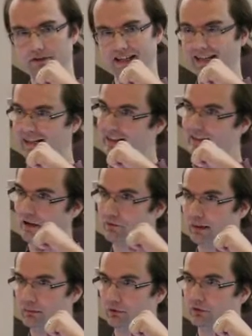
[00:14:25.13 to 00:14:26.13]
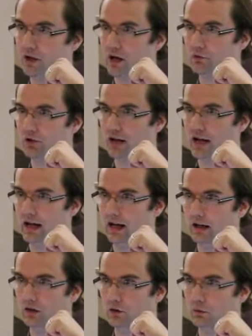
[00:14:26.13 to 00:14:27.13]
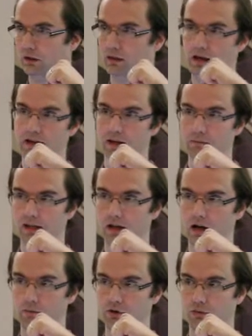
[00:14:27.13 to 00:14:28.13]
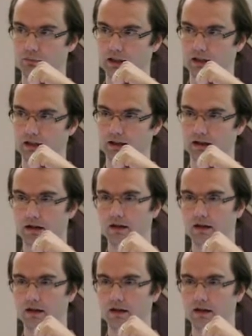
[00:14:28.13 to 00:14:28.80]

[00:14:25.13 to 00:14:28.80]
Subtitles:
can I get enough people for option A, or will it end up being option B?